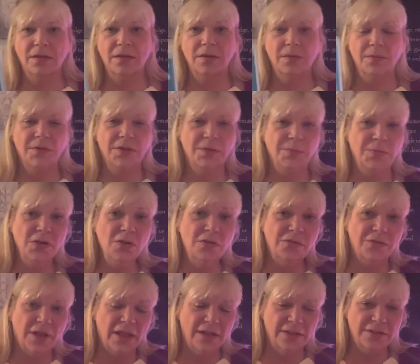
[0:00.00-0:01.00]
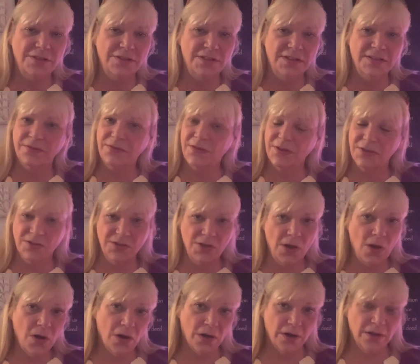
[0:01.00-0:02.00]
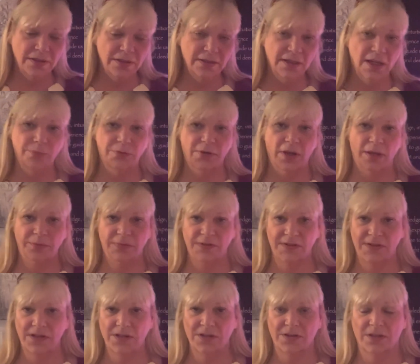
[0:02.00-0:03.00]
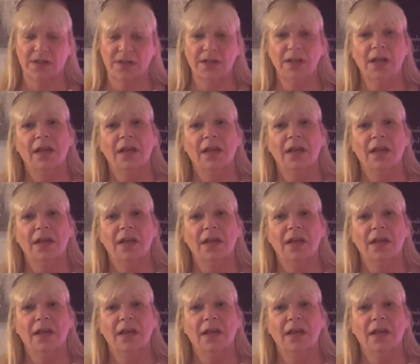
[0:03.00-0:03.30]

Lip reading: the beautiful energies of the Star in the upright position.